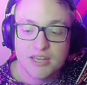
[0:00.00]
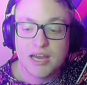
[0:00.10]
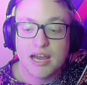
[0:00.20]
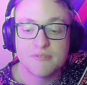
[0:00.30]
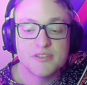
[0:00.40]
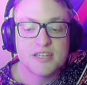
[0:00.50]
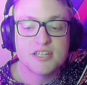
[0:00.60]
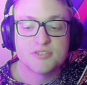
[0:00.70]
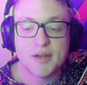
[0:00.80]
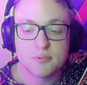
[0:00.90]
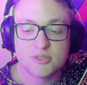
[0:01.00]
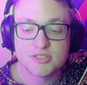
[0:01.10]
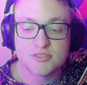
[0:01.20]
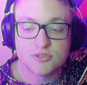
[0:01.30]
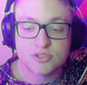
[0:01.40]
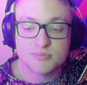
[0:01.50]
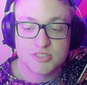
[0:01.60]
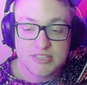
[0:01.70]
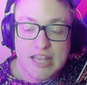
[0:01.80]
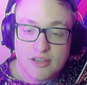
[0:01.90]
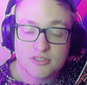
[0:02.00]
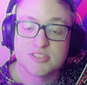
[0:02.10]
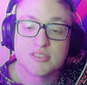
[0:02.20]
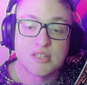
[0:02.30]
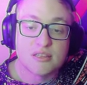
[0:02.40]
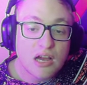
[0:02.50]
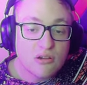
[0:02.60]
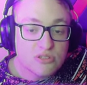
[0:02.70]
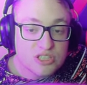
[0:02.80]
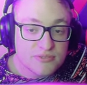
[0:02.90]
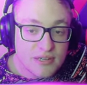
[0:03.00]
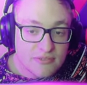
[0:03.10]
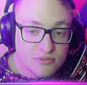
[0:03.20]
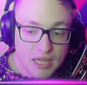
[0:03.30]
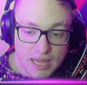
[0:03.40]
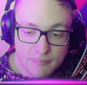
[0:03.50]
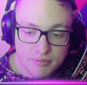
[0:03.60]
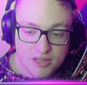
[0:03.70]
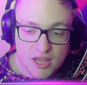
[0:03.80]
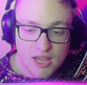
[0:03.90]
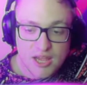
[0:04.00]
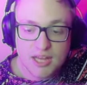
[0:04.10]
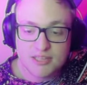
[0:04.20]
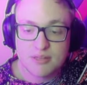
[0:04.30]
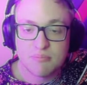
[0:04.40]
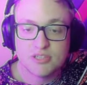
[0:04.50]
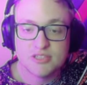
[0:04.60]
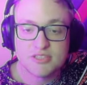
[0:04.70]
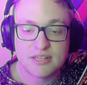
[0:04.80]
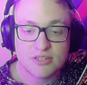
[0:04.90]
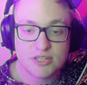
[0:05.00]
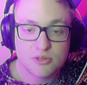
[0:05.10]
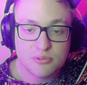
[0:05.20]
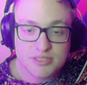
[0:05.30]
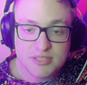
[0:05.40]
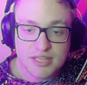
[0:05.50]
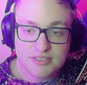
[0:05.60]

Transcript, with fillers: I think h5 was a huge mistake because it allowed g5 to happen and the point is after queen takes